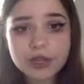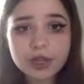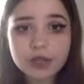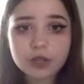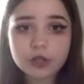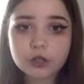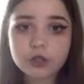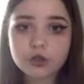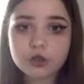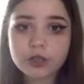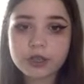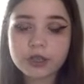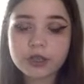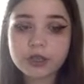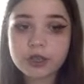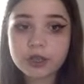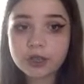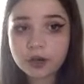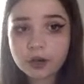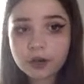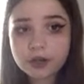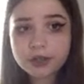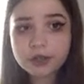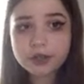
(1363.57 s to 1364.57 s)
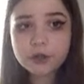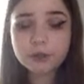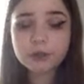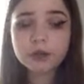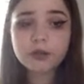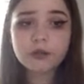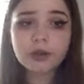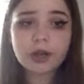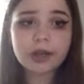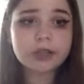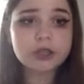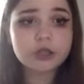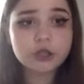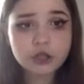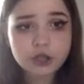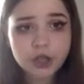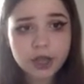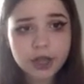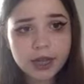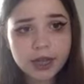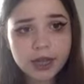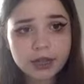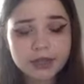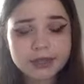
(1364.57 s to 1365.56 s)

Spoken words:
Trees can also provide shade.